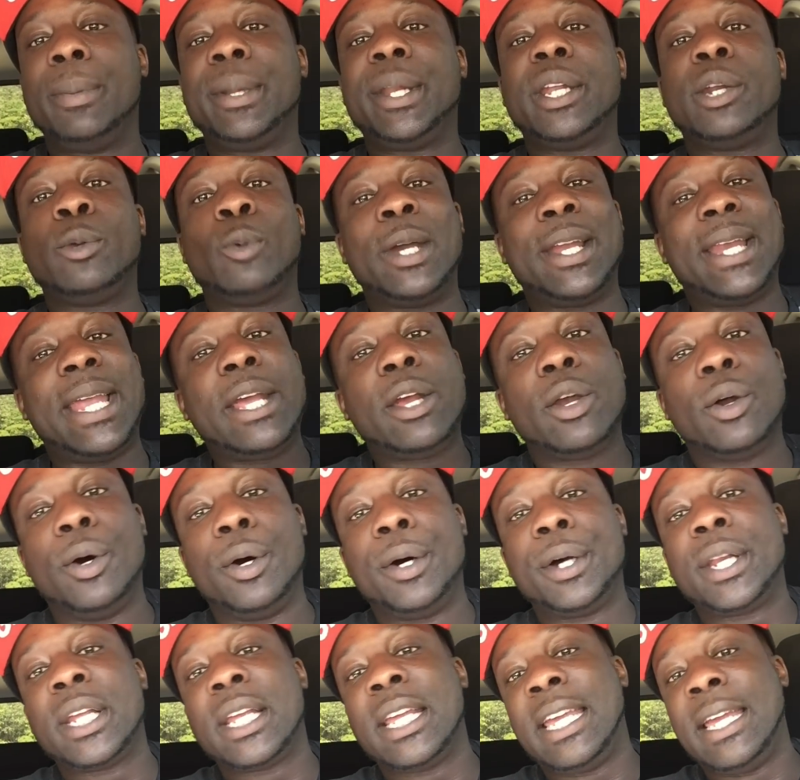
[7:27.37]
But anyway, they
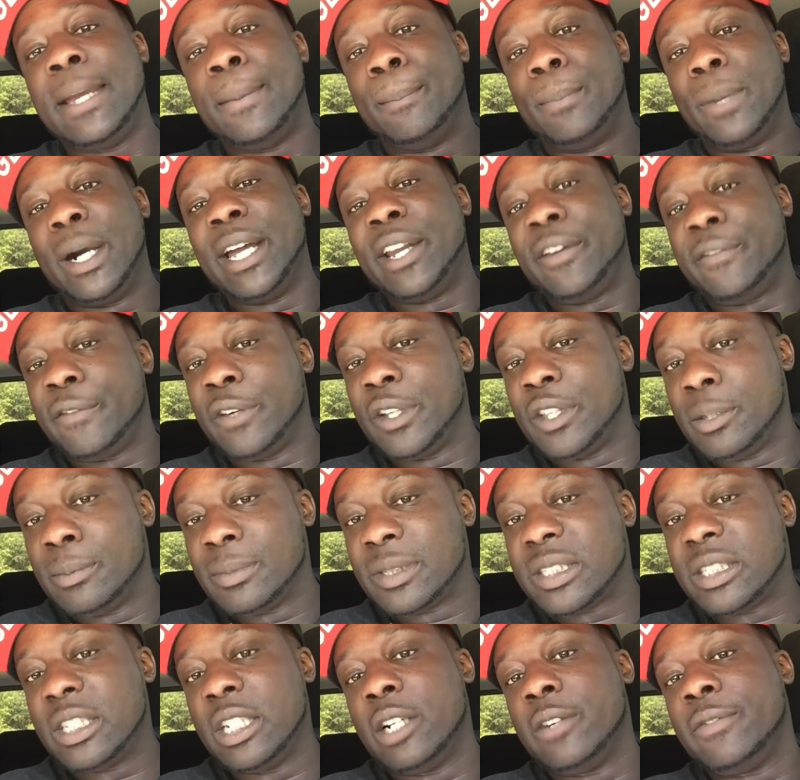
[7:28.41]
going to get money for
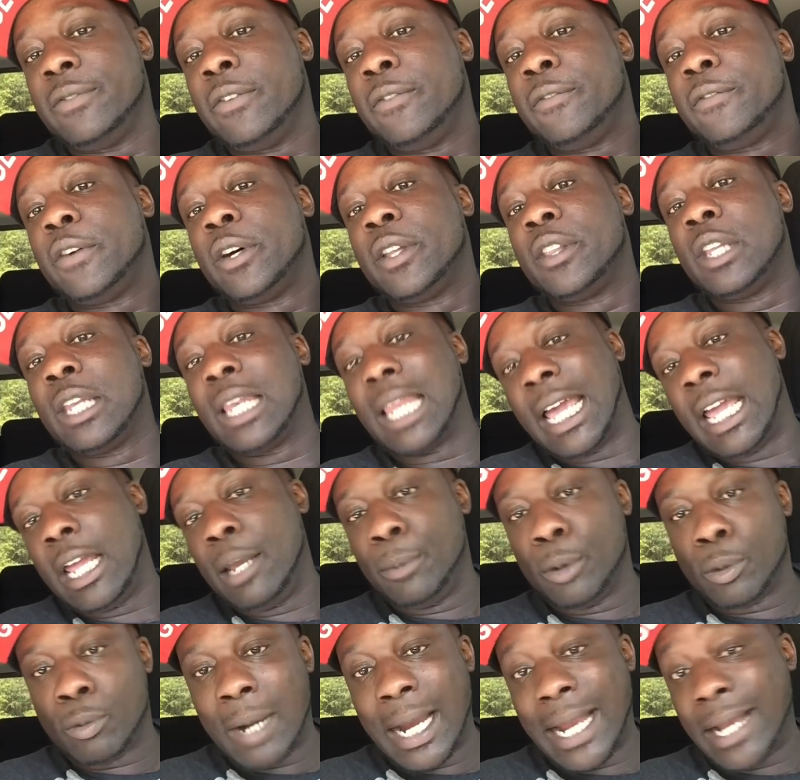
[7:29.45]
themselves and for the
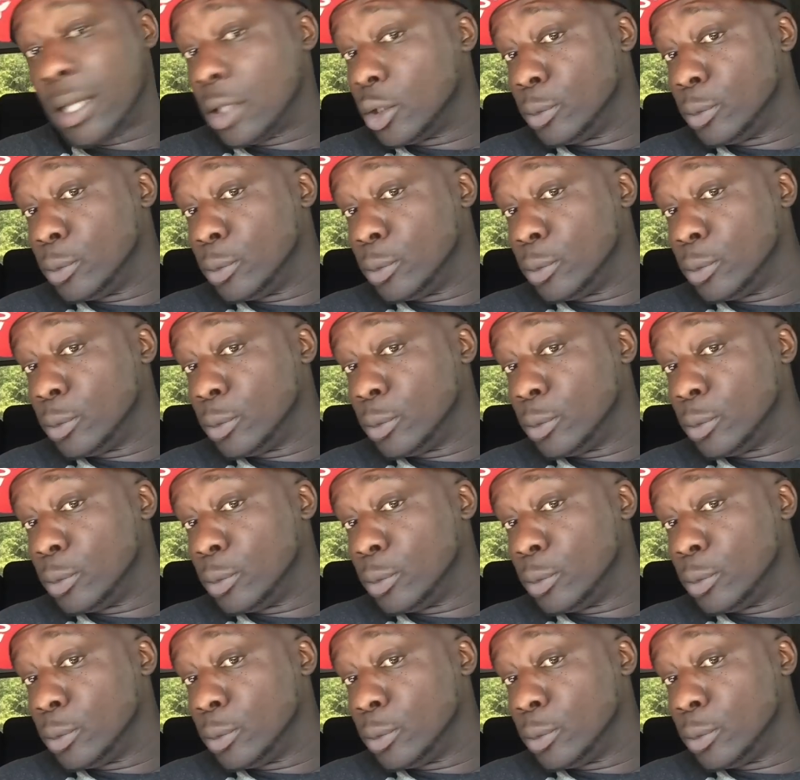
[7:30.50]
label, right?